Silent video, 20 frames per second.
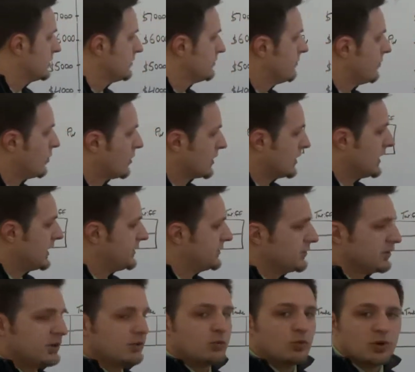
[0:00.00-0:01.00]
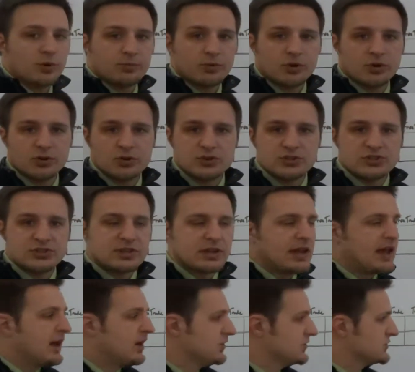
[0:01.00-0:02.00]
400 were produced
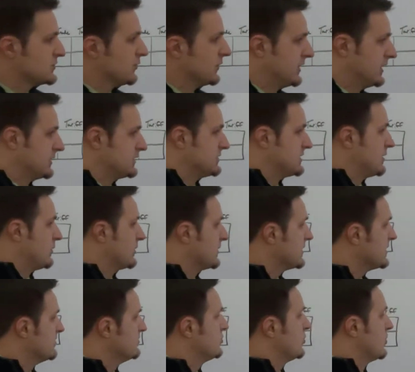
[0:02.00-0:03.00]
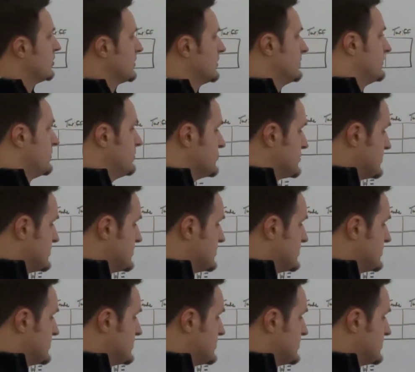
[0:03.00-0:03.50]
elsewhere. They were imported from